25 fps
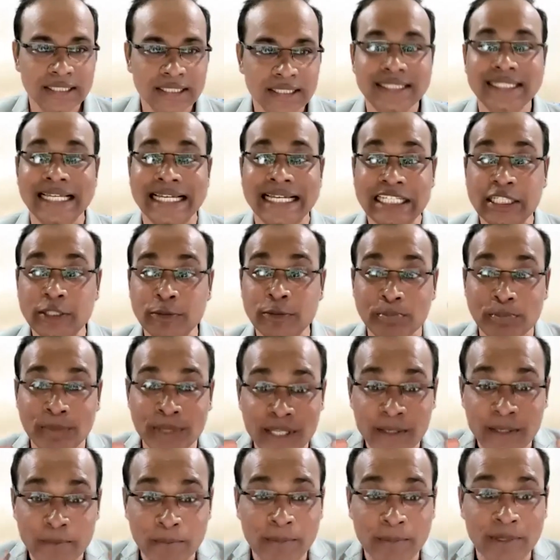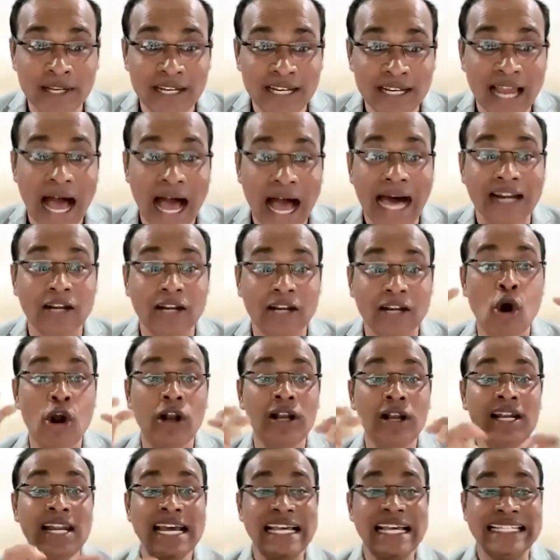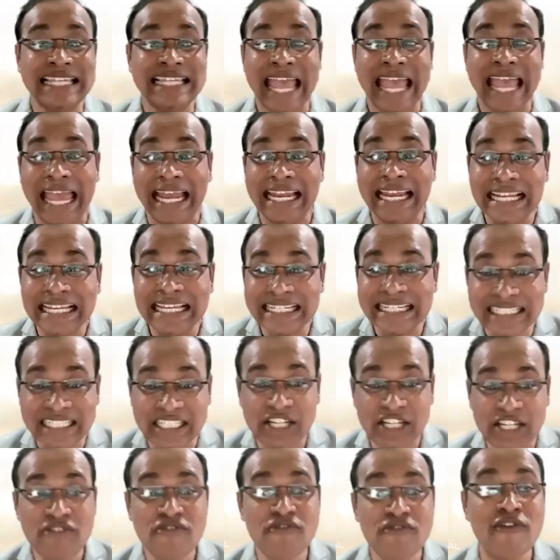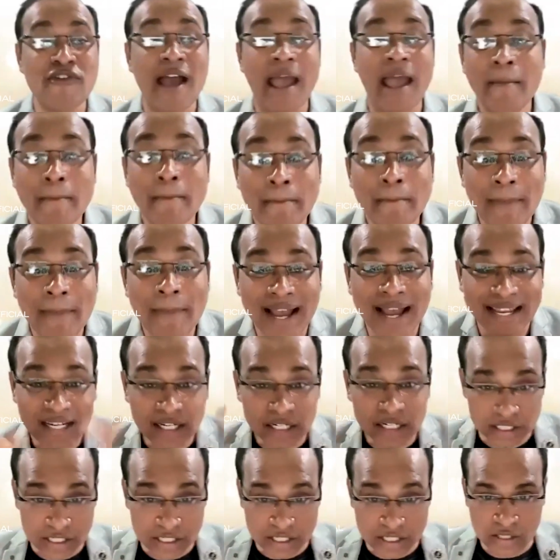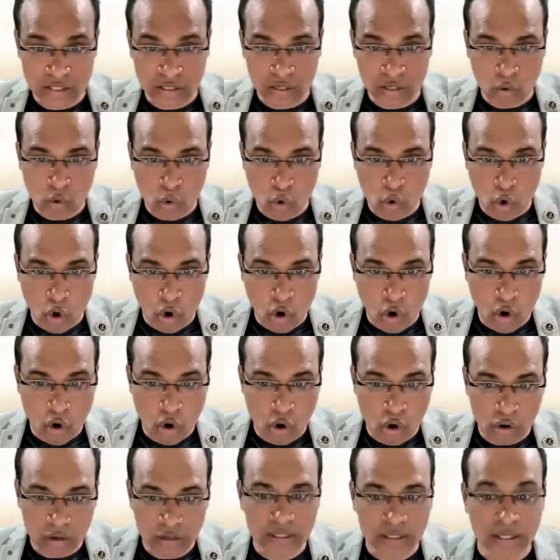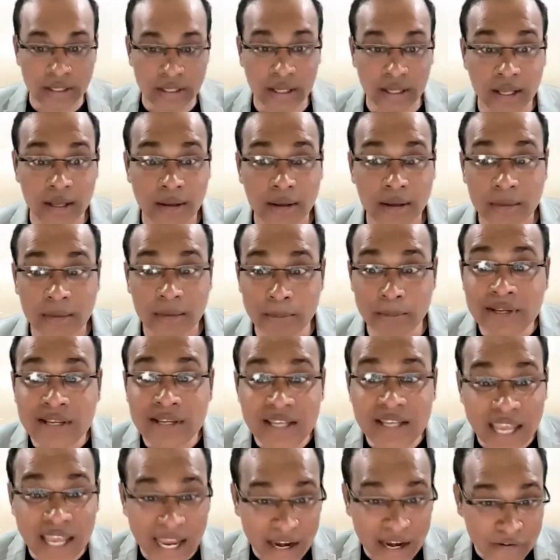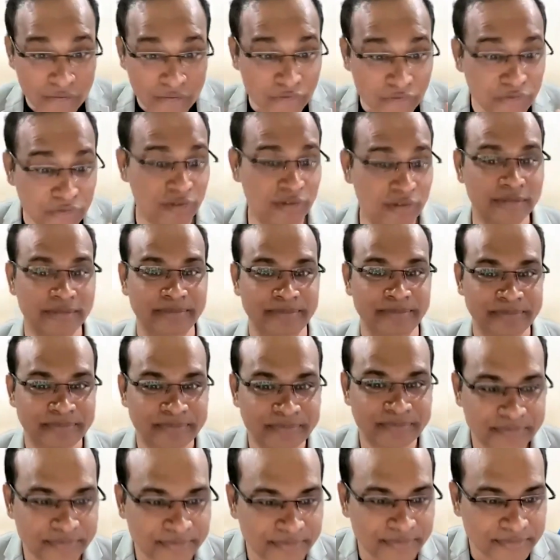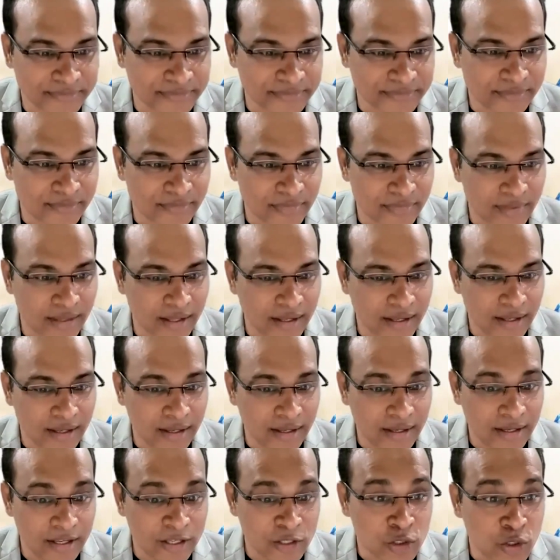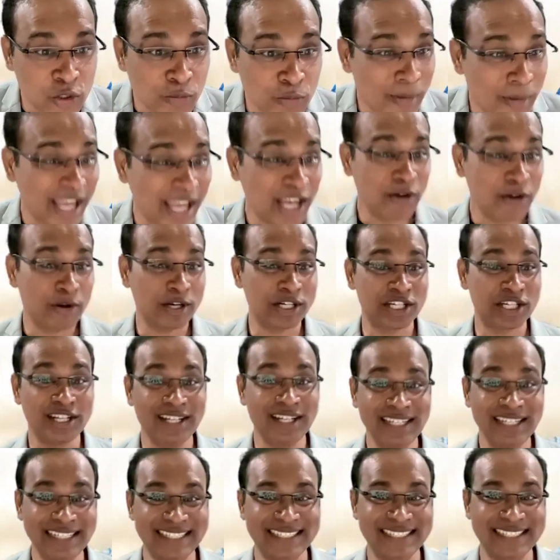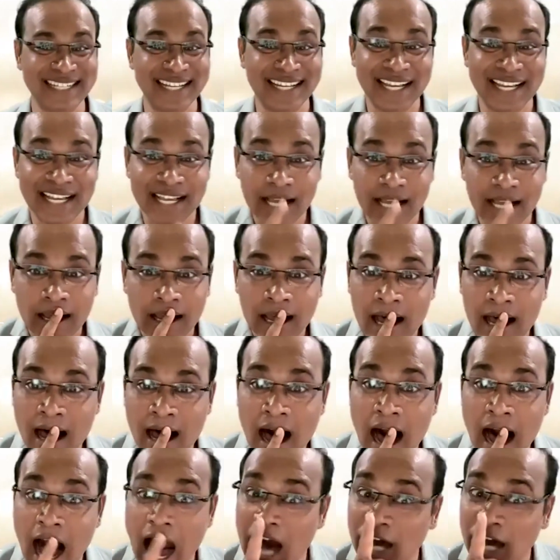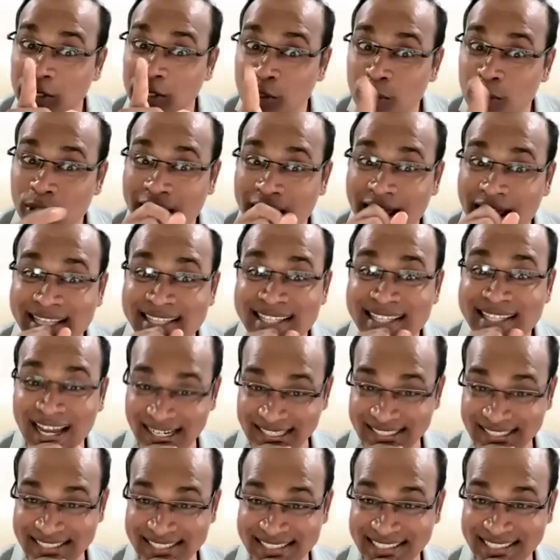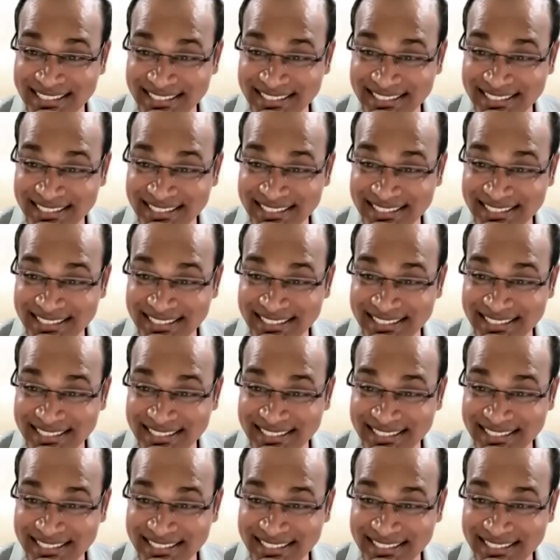Such people are called as energy vampires. Be careful. So my question is, are you like that?